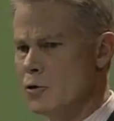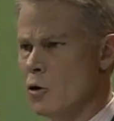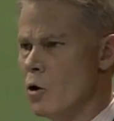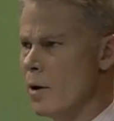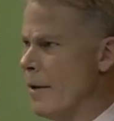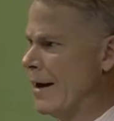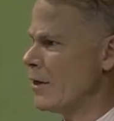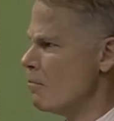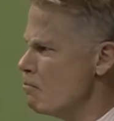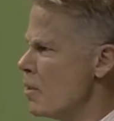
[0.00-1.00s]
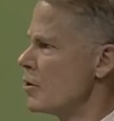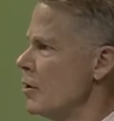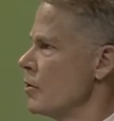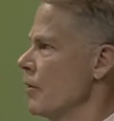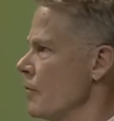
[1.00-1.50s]
you talk about the
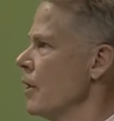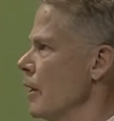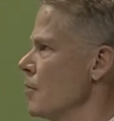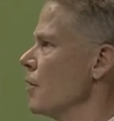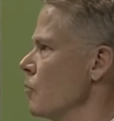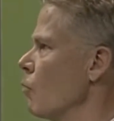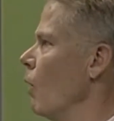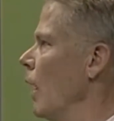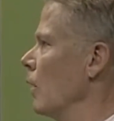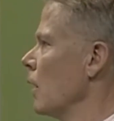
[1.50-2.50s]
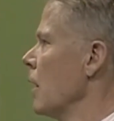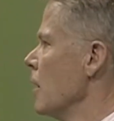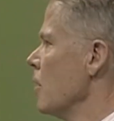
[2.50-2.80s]
business of cities as well.